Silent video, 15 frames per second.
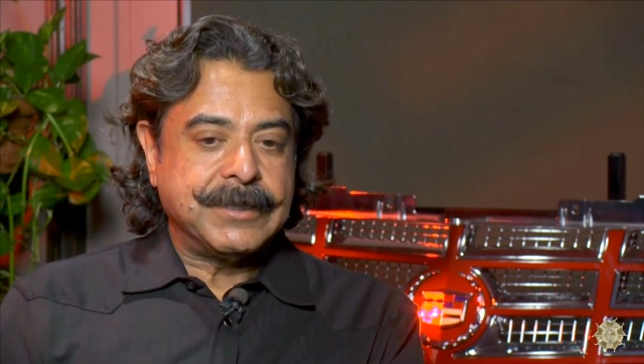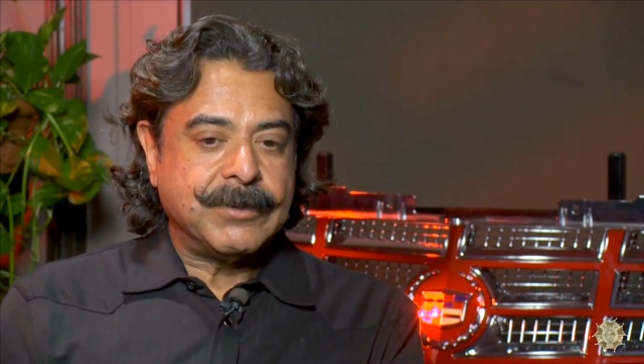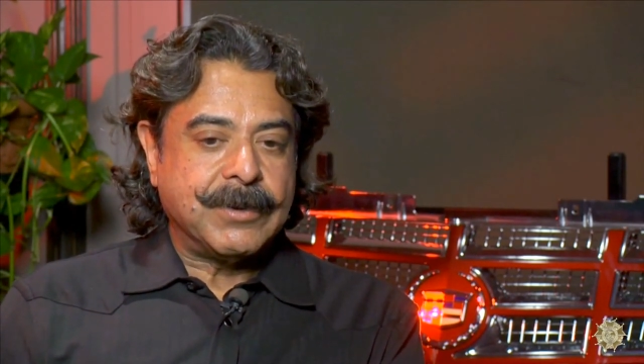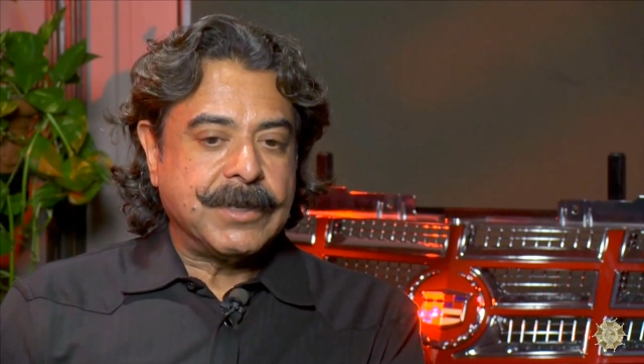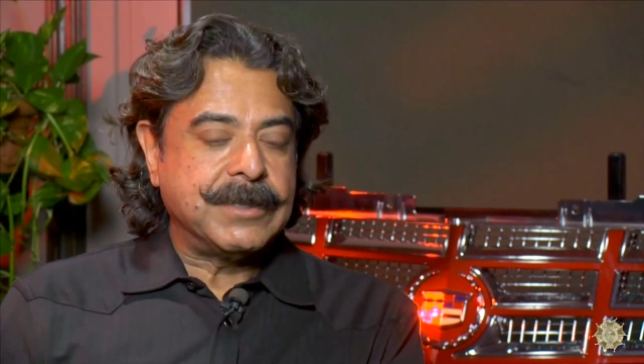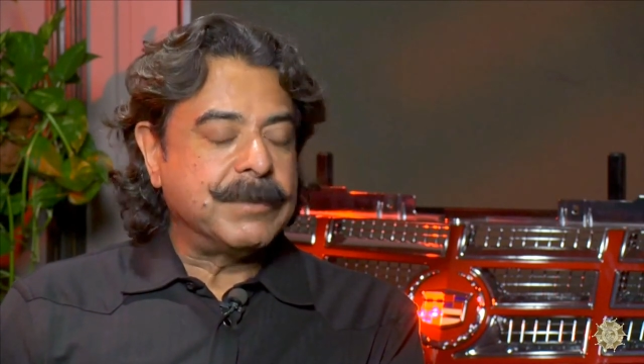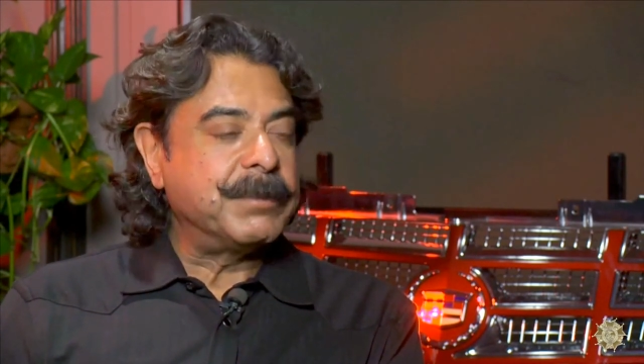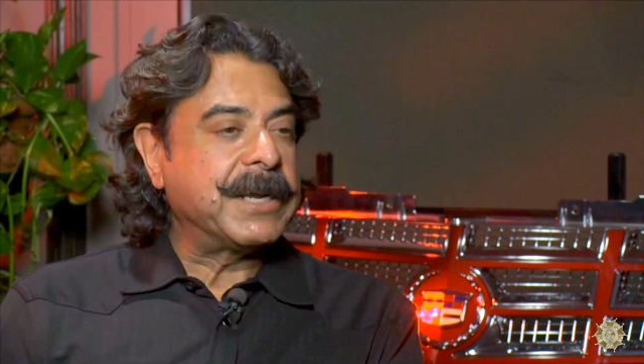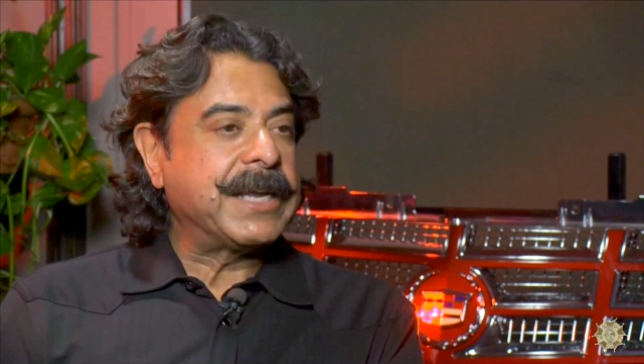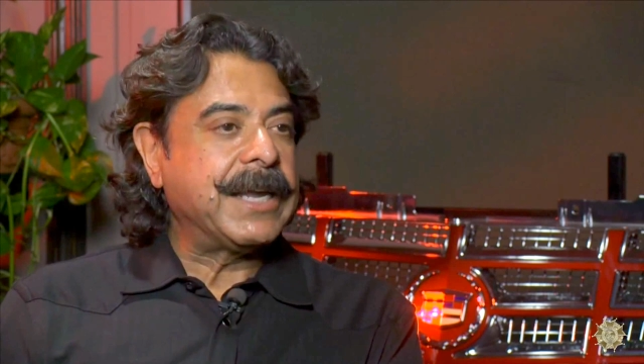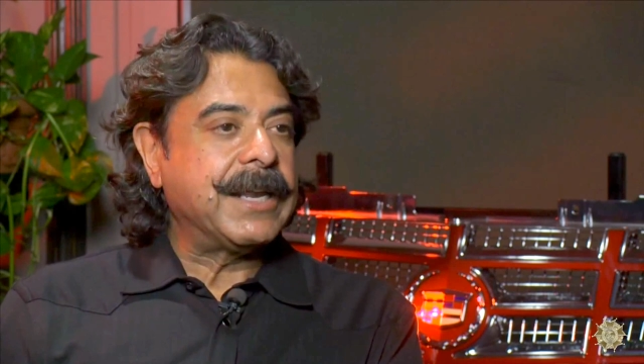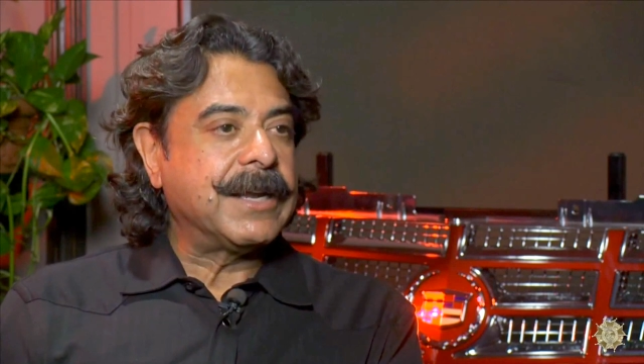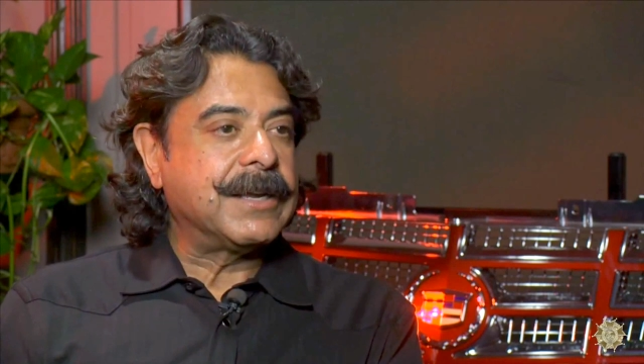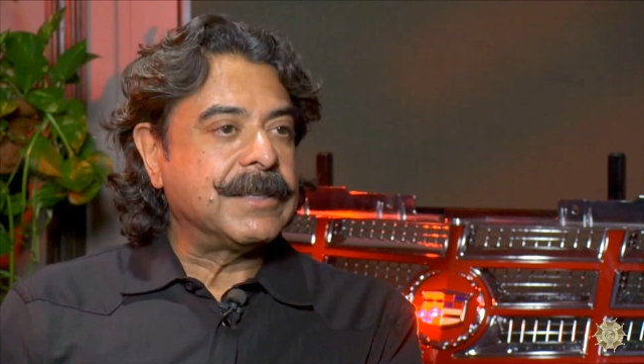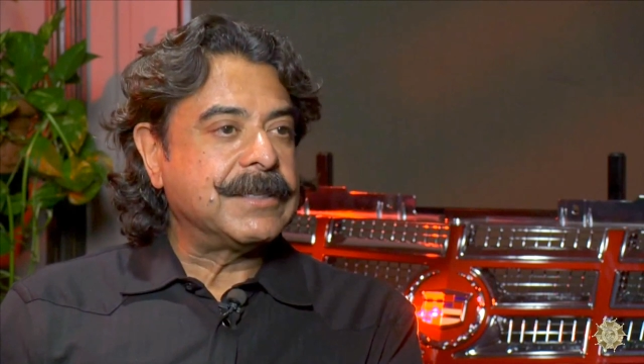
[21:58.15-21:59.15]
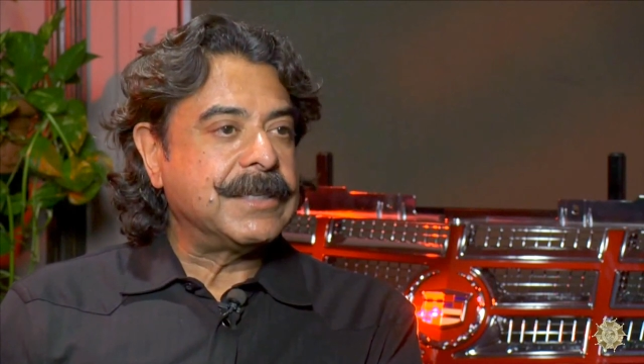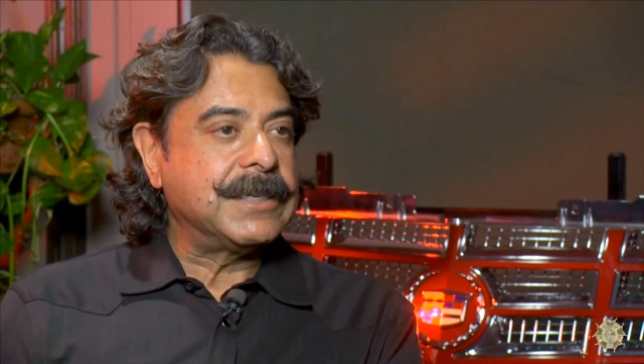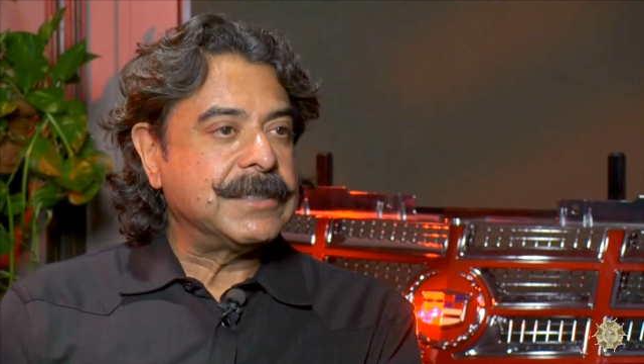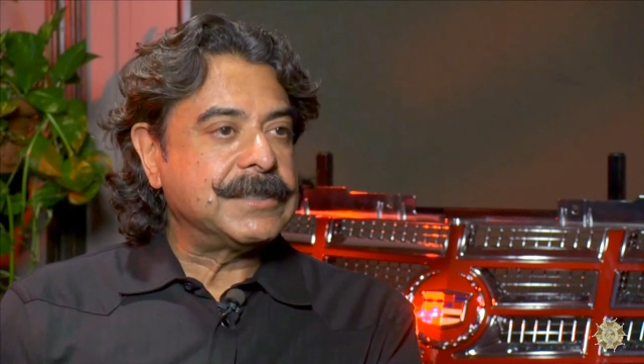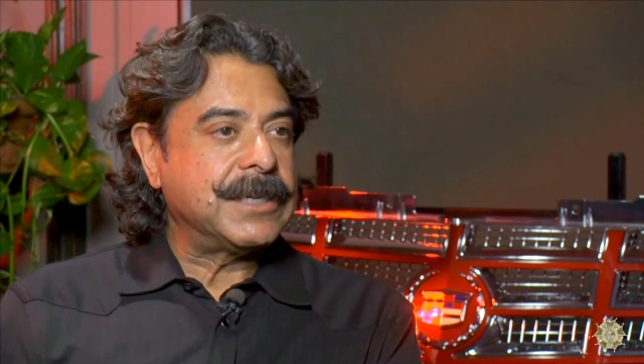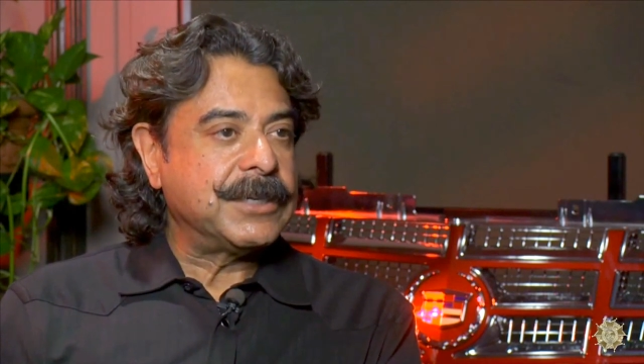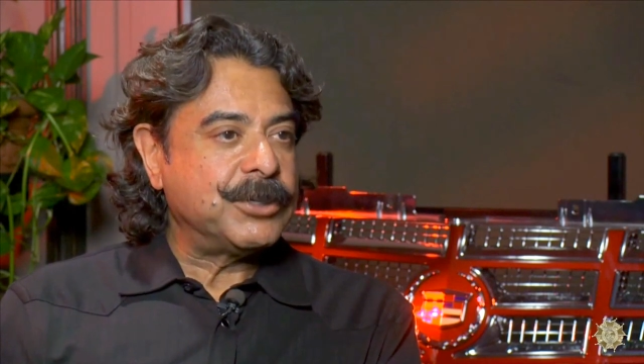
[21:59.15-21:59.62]
you know, other mechanical
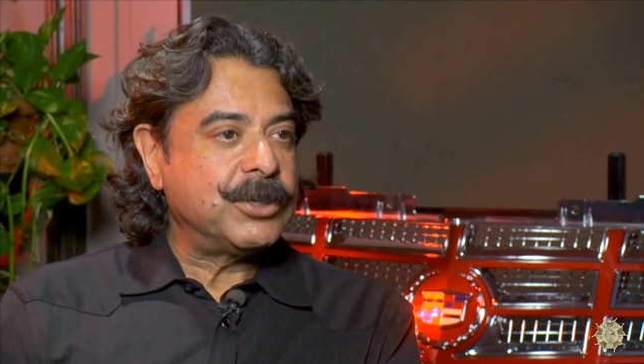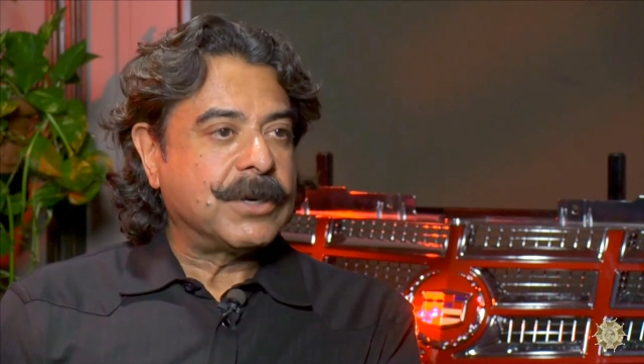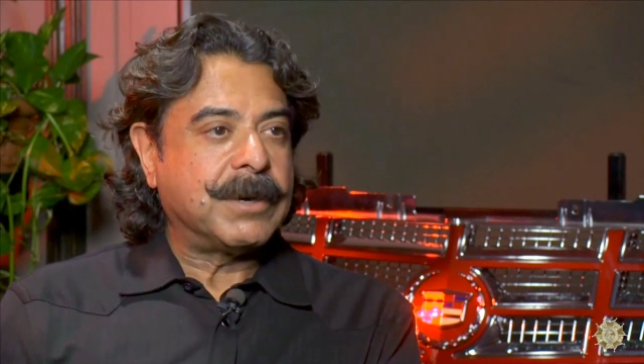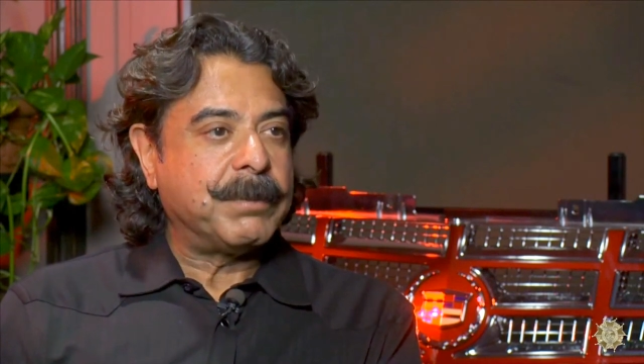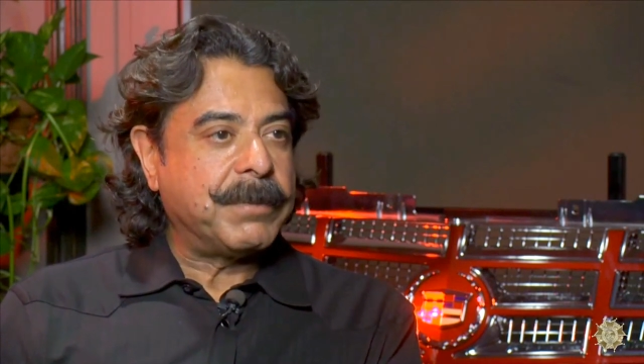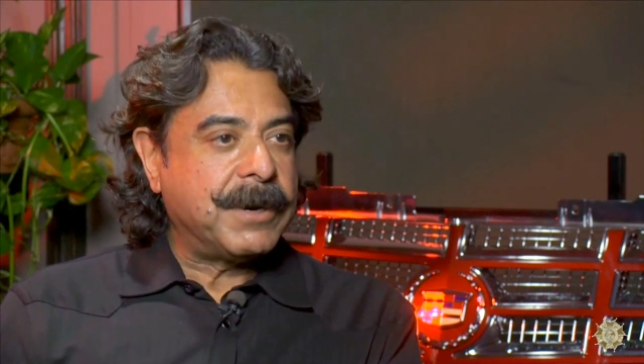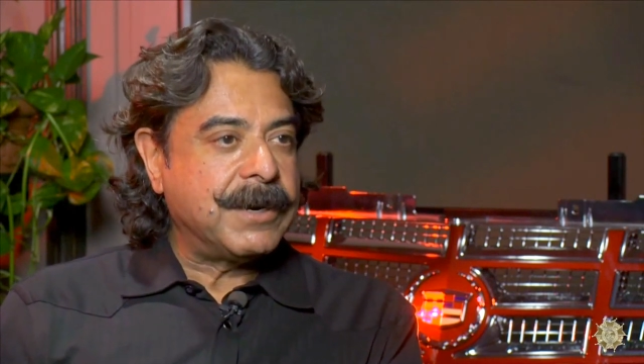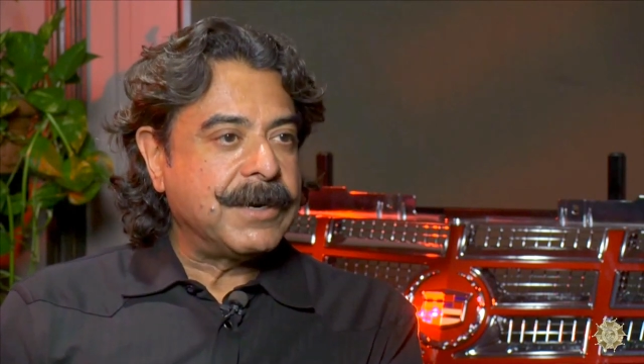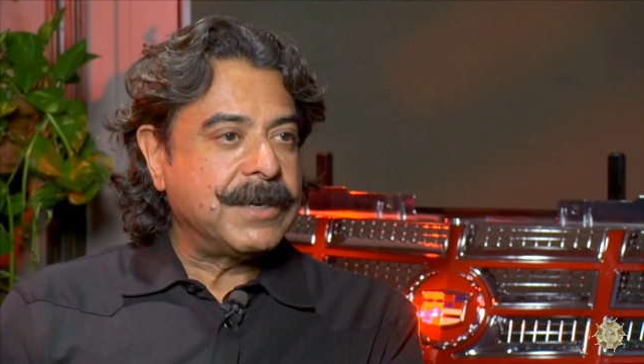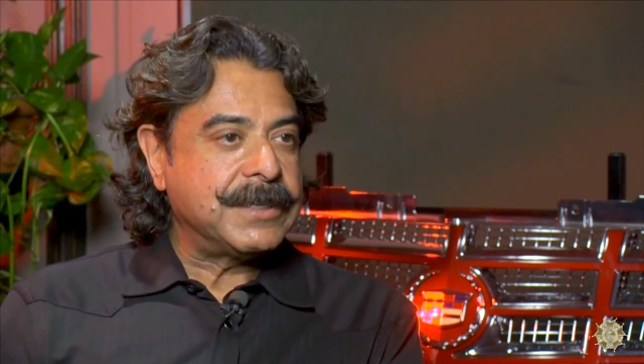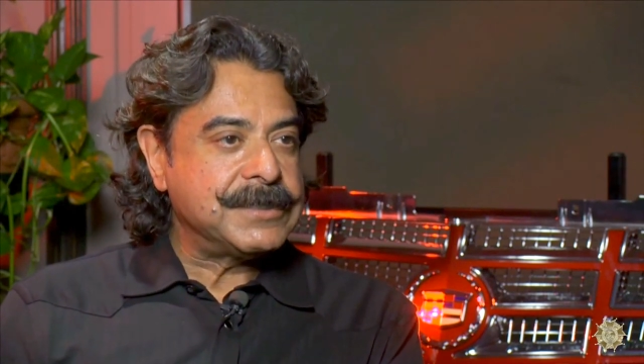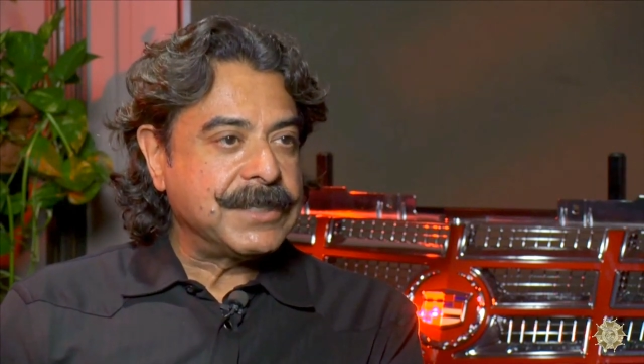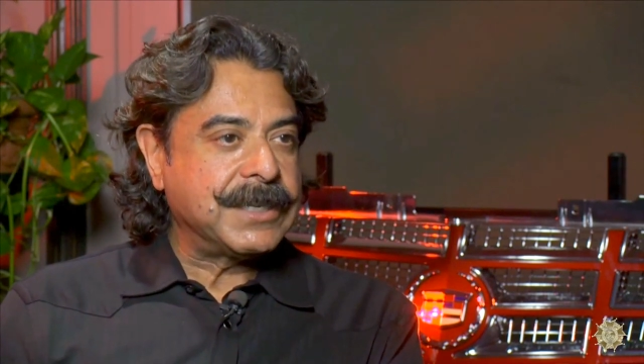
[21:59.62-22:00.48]
things I took apart as